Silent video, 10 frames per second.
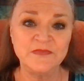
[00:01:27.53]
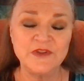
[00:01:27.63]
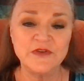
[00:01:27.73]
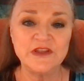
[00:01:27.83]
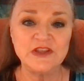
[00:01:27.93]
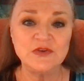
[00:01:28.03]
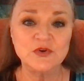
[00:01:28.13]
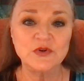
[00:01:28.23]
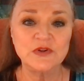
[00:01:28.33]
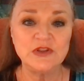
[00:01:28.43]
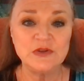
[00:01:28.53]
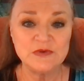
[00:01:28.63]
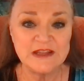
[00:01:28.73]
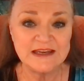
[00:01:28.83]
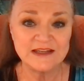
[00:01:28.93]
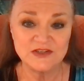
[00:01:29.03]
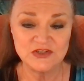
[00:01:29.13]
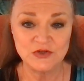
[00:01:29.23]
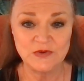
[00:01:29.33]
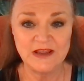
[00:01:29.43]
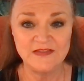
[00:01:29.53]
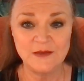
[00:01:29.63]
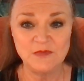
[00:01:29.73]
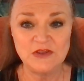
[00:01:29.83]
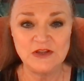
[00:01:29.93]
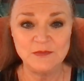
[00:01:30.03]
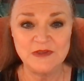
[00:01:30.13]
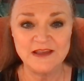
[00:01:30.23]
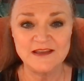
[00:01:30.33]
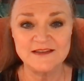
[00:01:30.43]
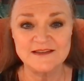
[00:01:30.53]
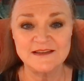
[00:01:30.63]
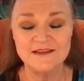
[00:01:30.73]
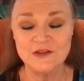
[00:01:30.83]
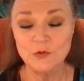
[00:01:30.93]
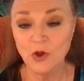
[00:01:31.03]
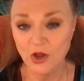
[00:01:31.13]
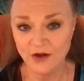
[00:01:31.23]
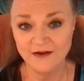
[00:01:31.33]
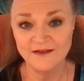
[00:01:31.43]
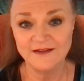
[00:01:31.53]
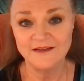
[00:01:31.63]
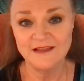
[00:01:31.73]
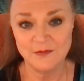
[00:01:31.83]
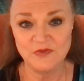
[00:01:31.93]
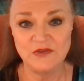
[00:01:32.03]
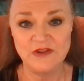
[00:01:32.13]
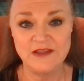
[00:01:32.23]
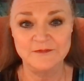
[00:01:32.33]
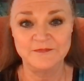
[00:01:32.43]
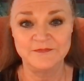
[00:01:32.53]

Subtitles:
Know that you needed to create that beauty because you are that beauty.